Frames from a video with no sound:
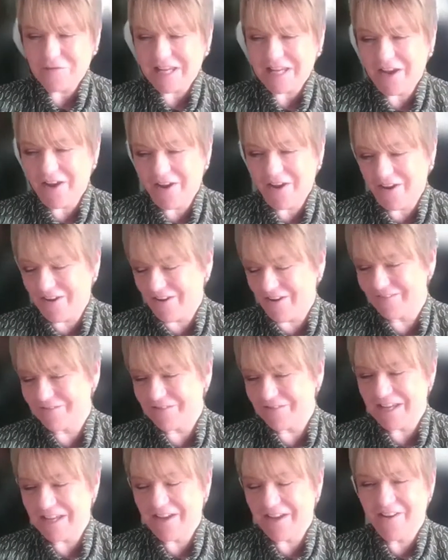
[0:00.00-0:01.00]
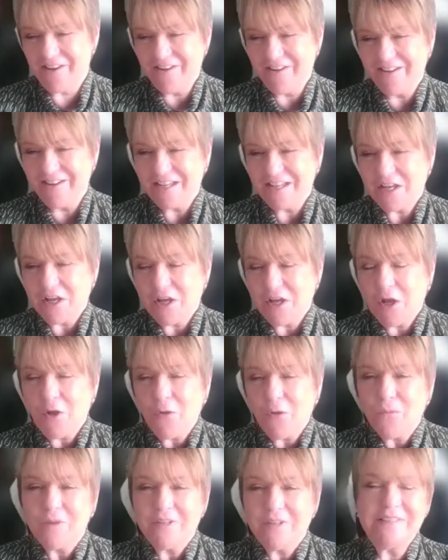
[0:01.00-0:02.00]
We are.
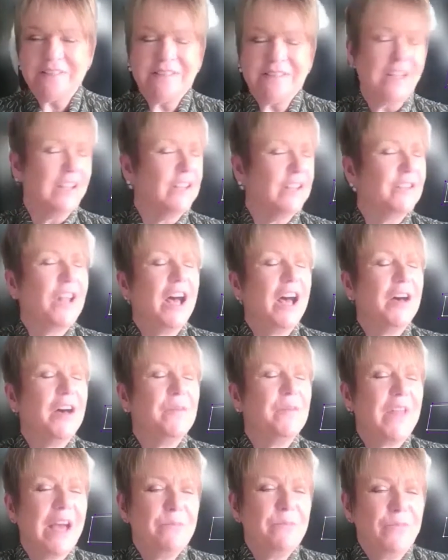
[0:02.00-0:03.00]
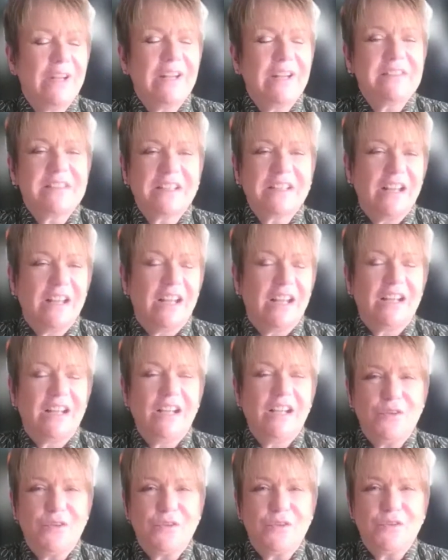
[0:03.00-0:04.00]
Well, listen, that brings a
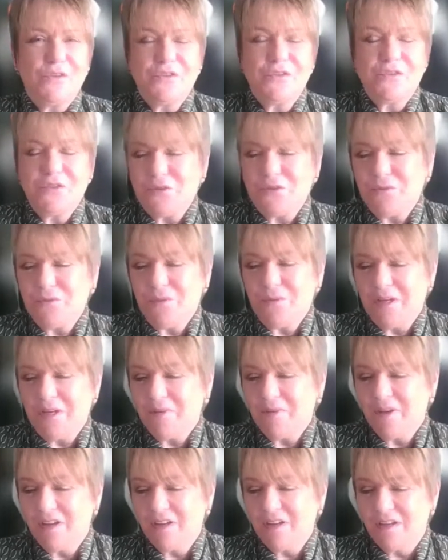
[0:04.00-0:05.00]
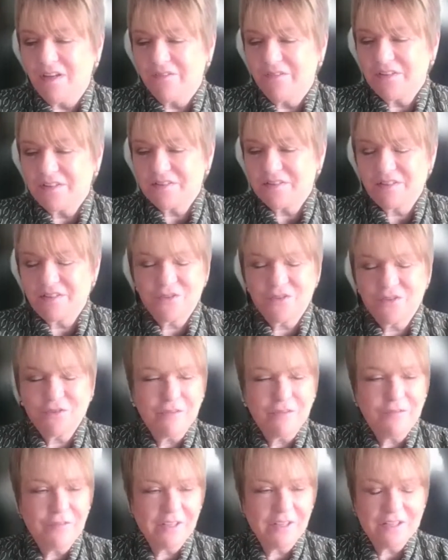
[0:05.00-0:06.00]
close to this
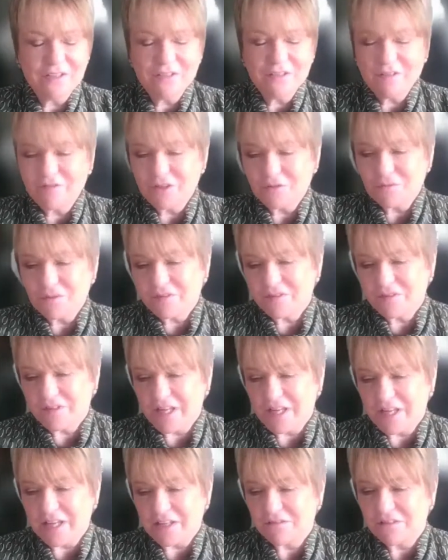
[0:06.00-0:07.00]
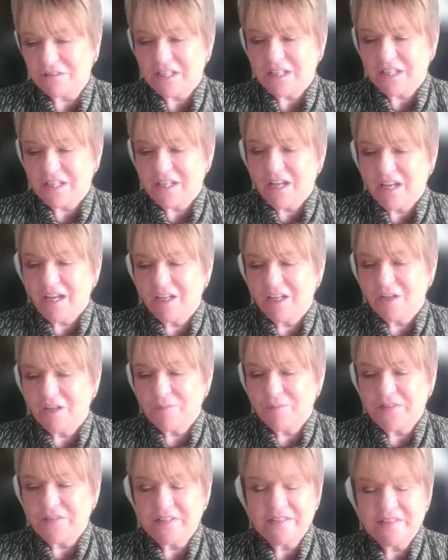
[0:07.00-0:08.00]
terrific interview with Neil
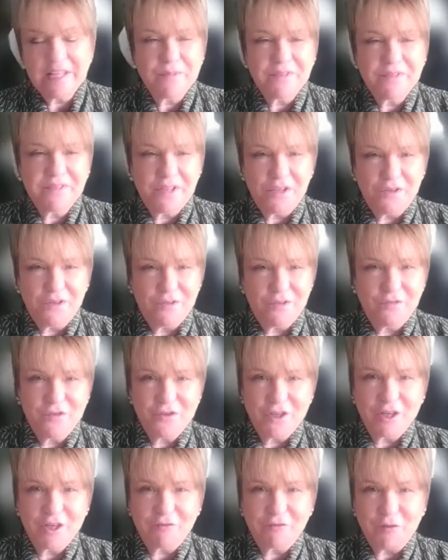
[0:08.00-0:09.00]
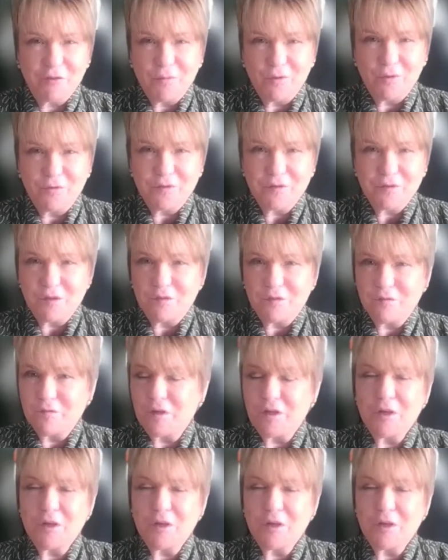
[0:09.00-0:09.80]
and this episode of Shergroup on the Sofa.